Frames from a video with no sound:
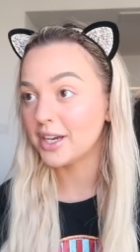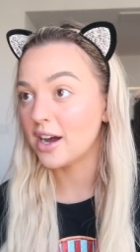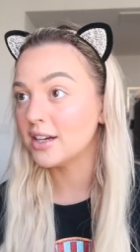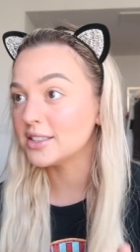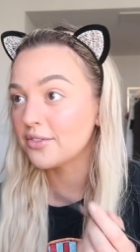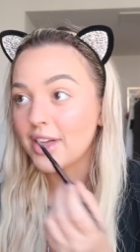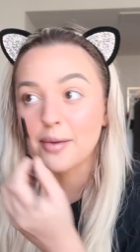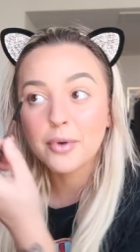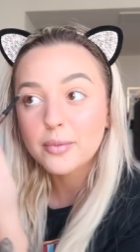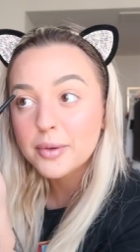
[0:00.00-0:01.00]
because of
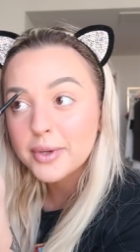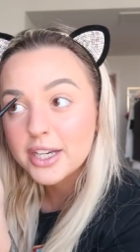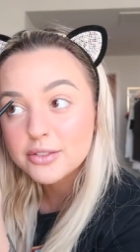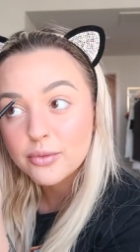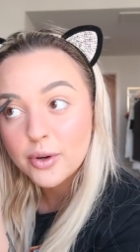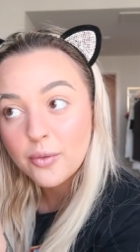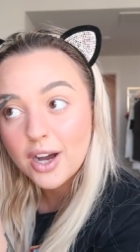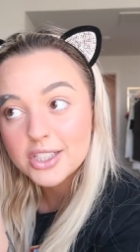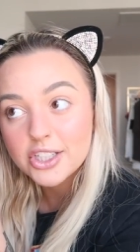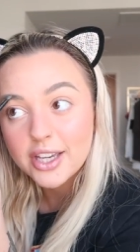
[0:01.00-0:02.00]
that moment, because when we were
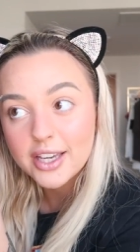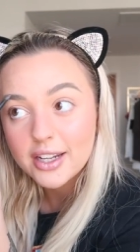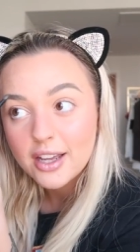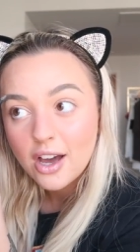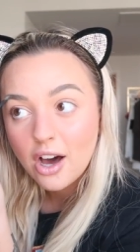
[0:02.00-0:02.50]
watching it,